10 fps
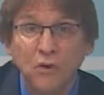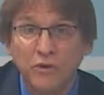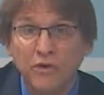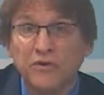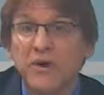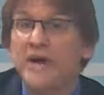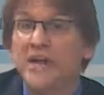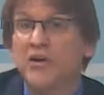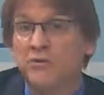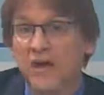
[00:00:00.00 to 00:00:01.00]
or other kind
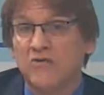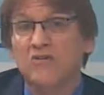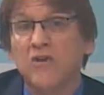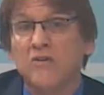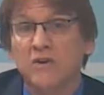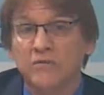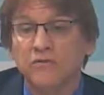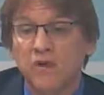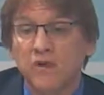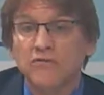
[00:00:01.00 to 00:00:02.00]
of
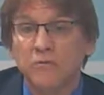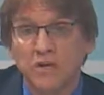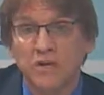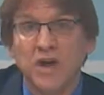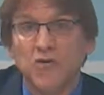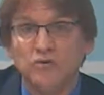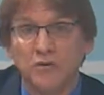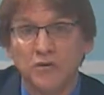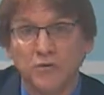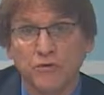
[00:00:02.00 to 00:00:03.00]
interactivities to engage
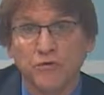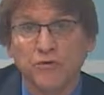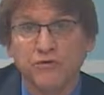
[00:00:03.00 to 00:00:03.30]
the learner?